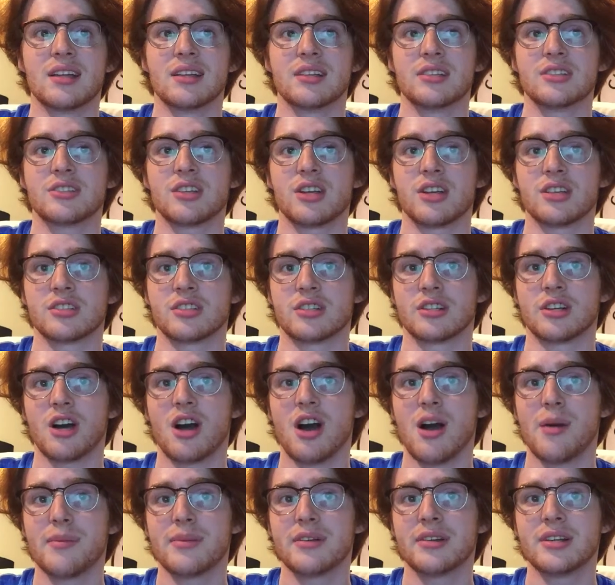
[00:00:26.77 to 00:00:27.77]
It's as a
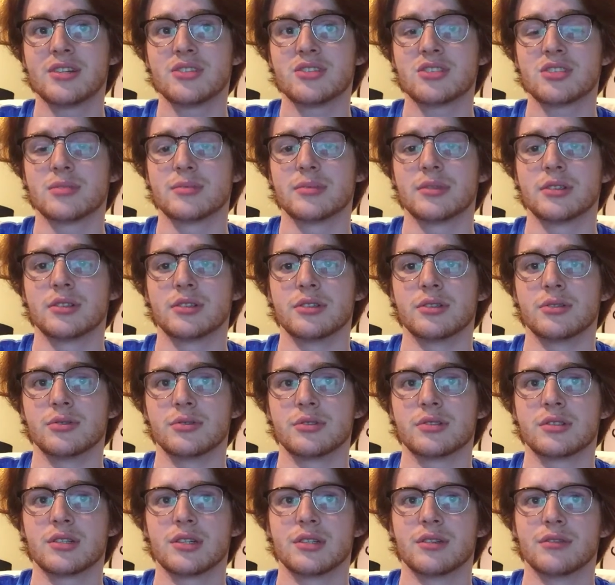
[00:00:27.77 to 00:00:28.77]
common instrument
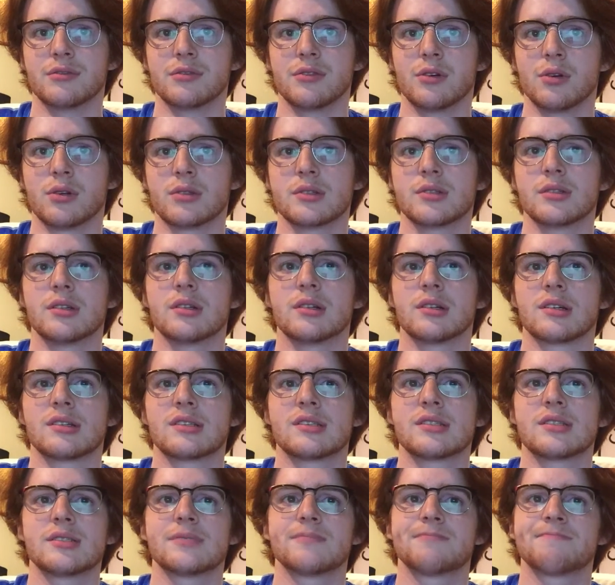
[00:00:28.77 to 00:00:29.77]
used in folk
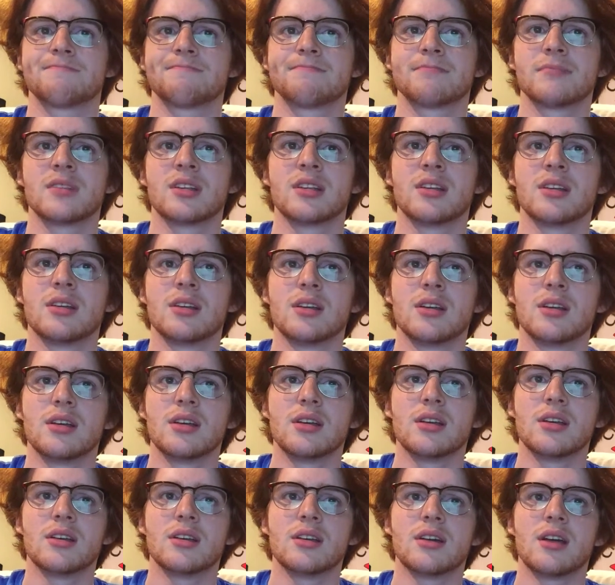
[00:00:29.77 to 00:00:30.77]
songs.
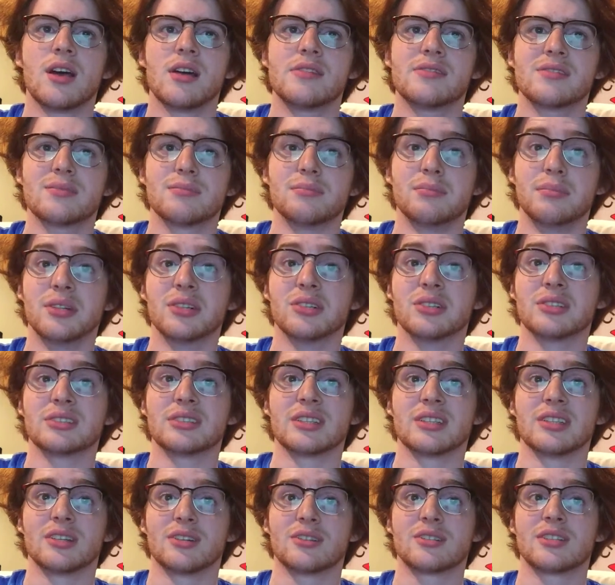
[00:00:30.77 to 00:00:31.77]
Having
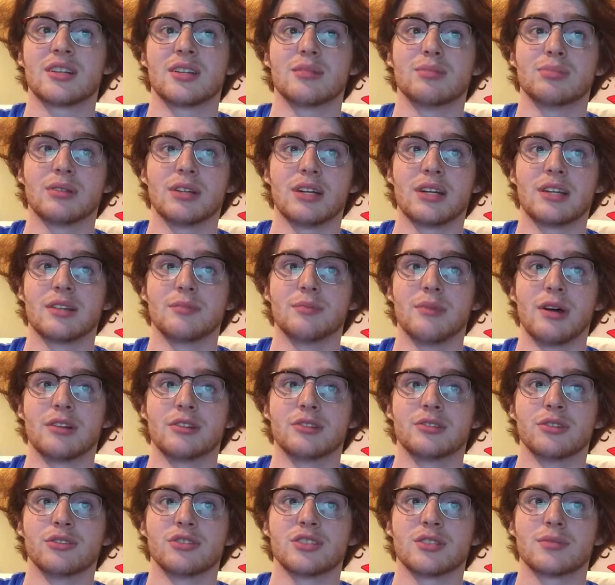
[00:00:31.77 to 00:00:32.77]
built and learned how to play the
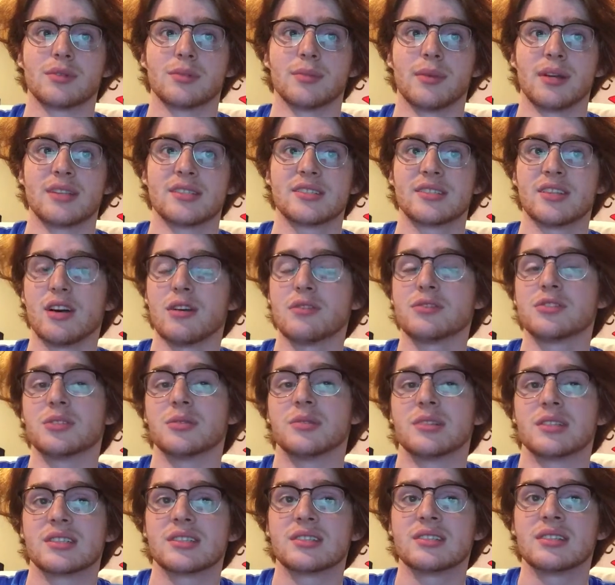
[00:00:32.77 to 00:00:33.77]
mountain dulcimer myself
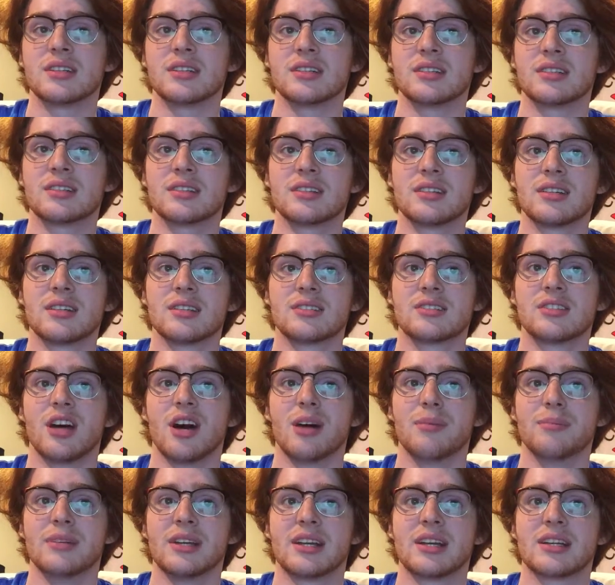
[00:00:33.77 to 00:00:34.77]
to an extent has
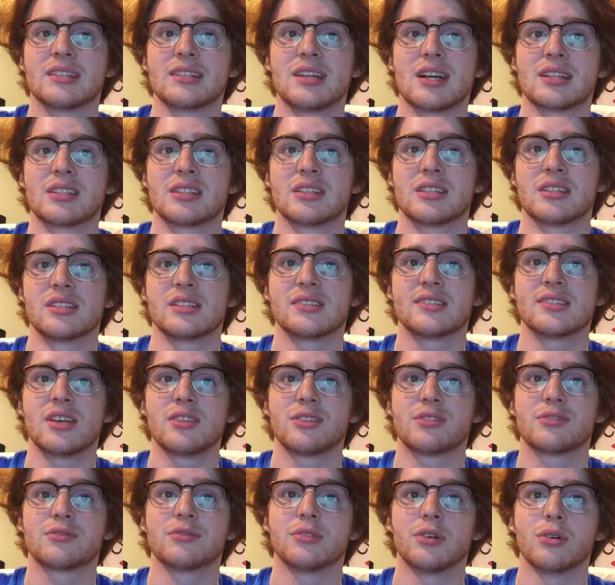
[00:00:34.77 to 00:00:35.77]
helped me connect to the
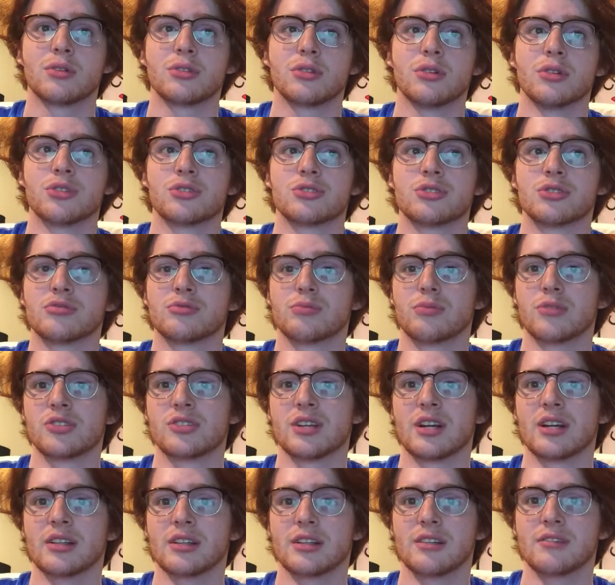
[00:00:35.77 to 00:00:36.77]
southern folk culture from
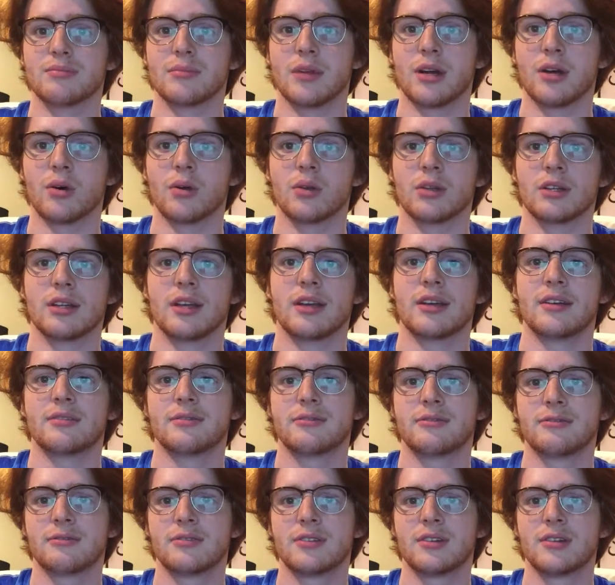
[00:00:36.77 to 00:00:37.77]
which I lived my whole
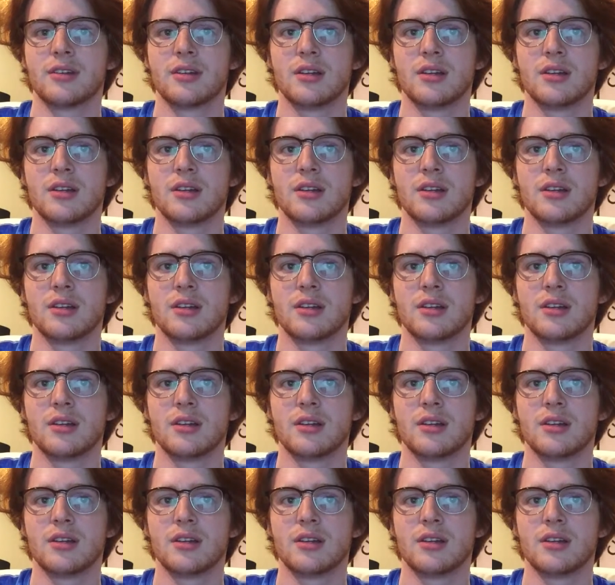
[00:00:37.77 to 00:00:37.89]
life.